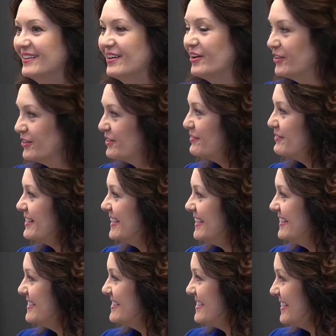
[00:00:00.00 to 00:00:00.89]
all of the
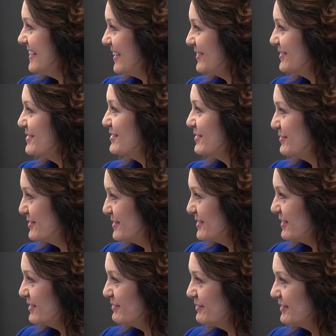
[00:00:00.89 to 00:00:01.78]
ins and outs of
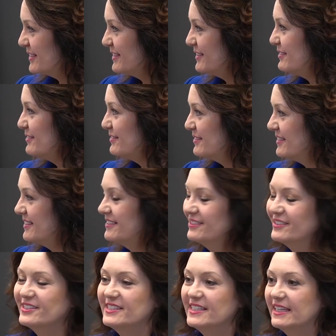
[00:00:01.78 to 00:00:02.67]
stuff, like you
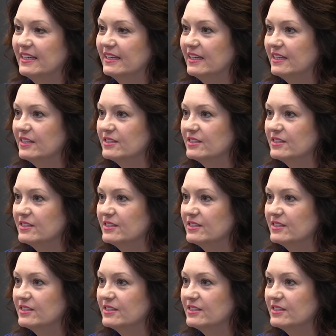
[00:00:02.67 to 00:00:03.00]
understand.